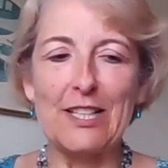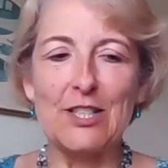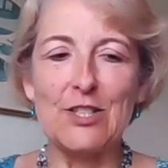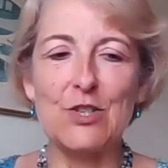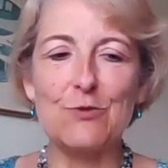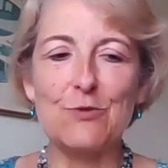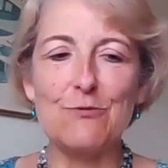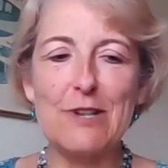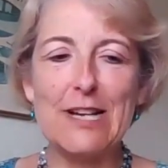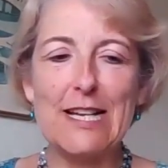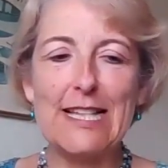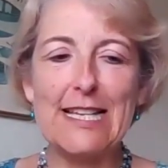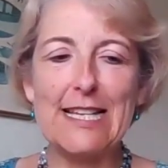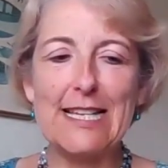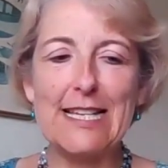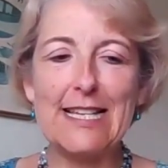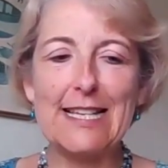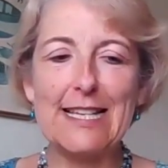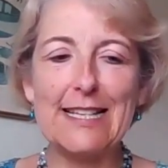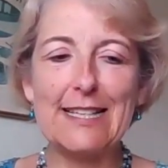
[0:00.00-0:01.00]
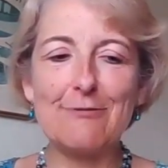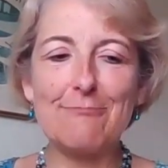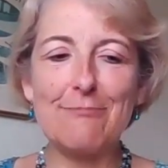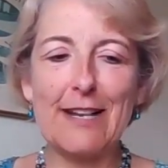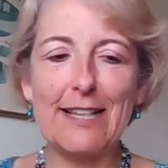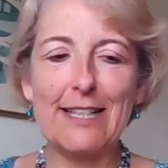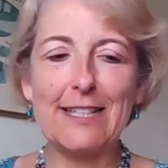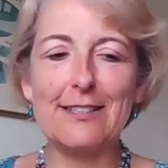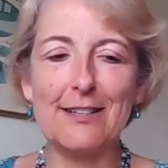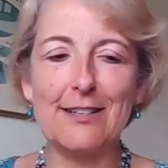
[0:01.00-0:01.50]
to really
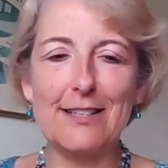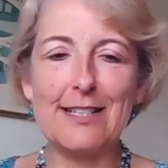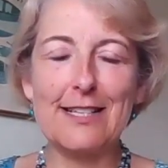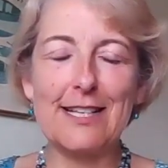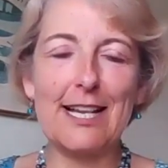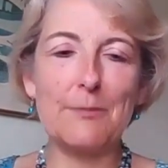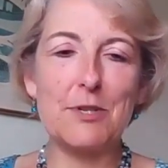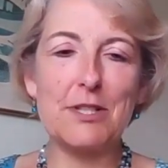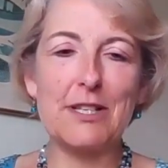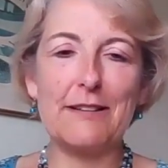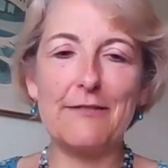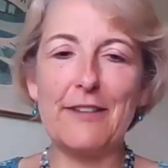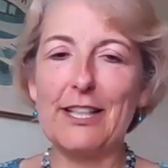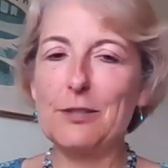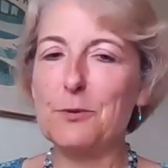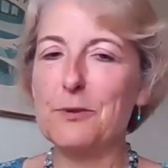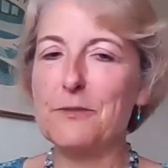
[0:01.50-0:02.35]
recognise and capture that value.